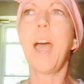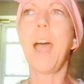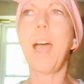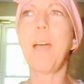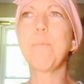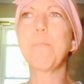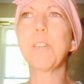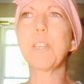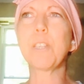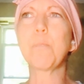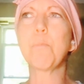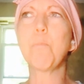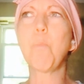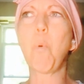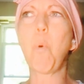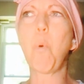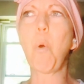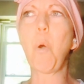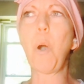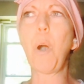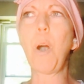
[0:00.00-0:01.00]
I'm just
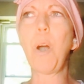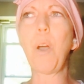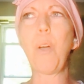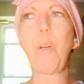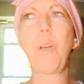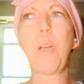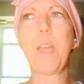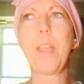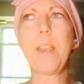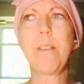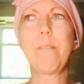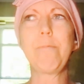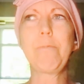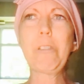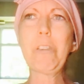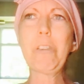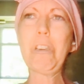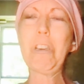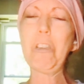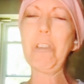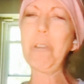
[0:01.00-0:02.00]
more on
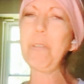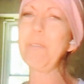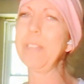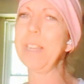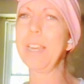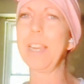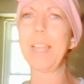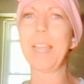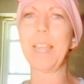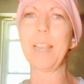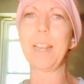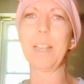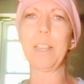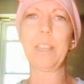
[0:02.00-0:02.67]
using it